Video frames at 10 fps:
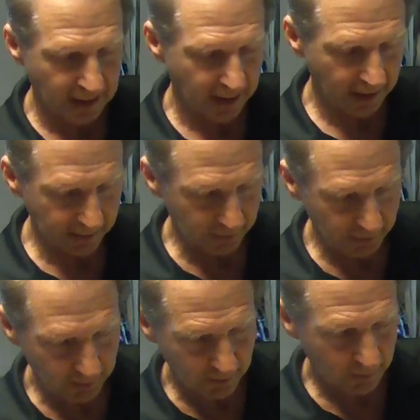And
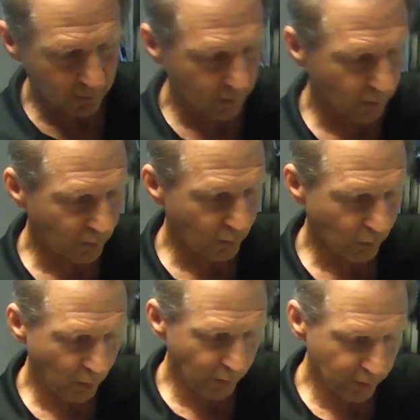
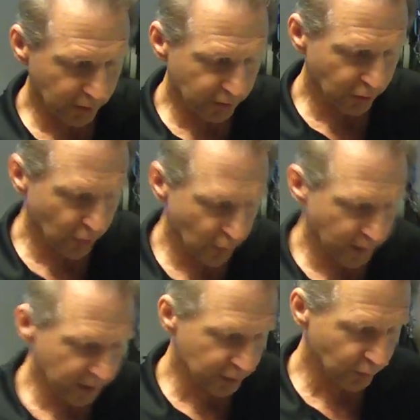what we're going to do
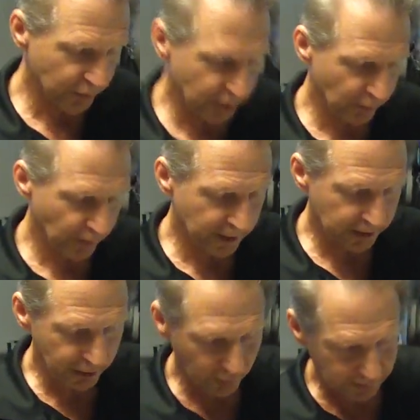is, when you get ready
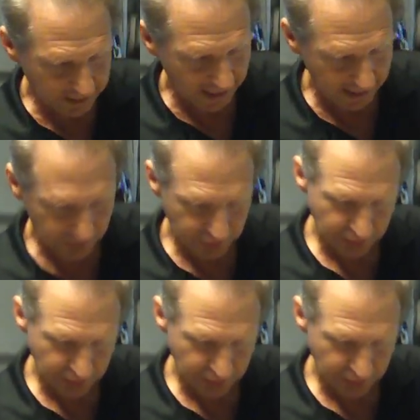to attach